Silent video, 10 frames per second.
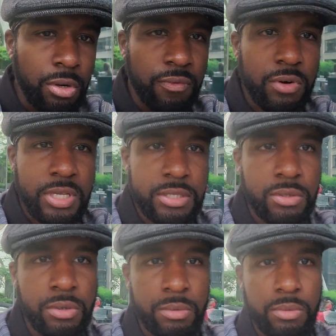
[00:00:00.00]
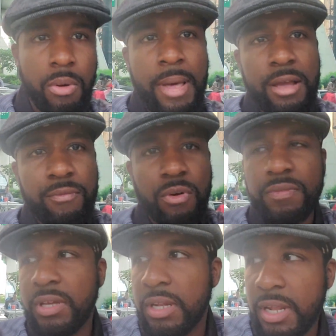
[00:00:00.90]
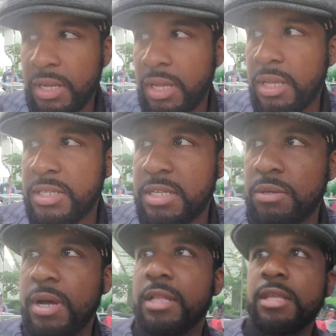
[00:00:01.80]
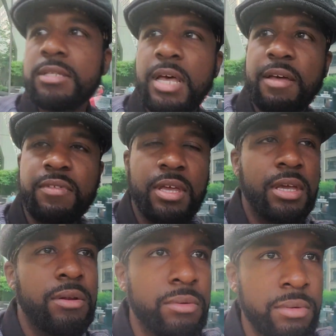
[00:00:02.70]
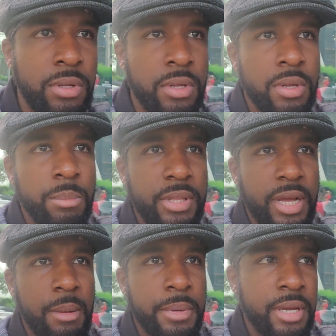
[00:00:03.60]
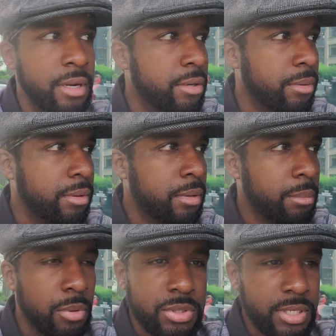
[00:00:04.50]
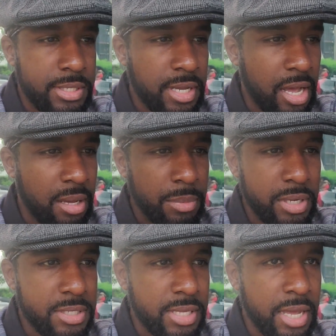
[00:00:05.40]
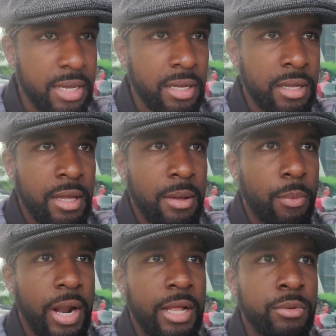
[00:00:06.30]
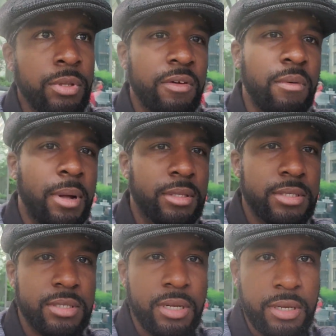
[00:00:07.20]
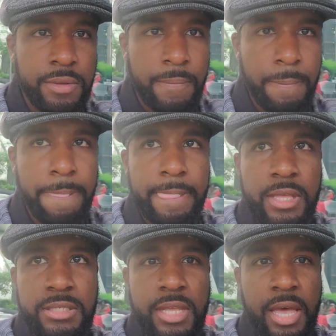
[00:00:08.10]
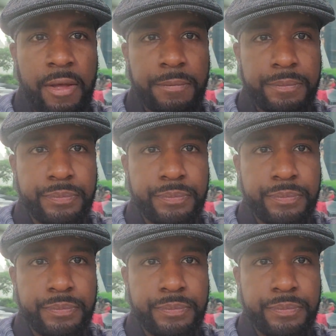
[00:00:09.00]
Of course, I still go back and forth to Connecticut because I still got things I have to handle. But like, I'm here most of the time, and it's like, what I do love about the city is that